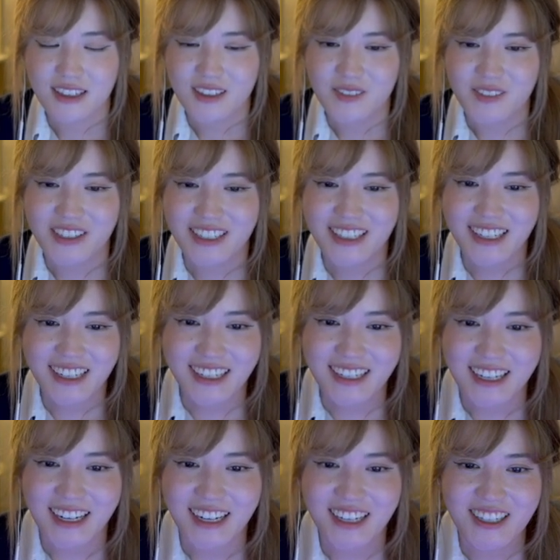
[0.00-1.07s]
but yeah,
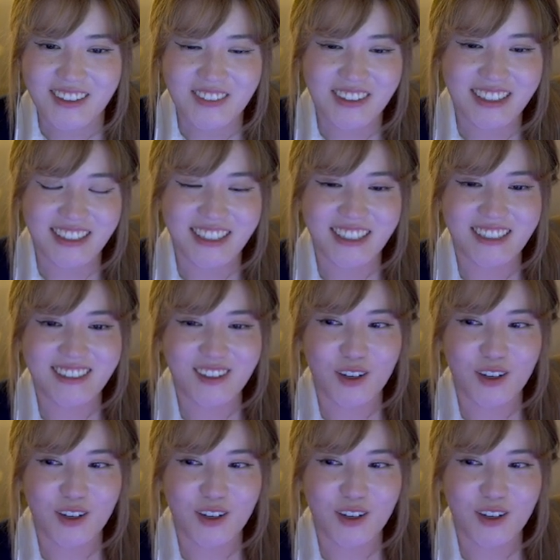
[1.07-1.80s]
um, you know,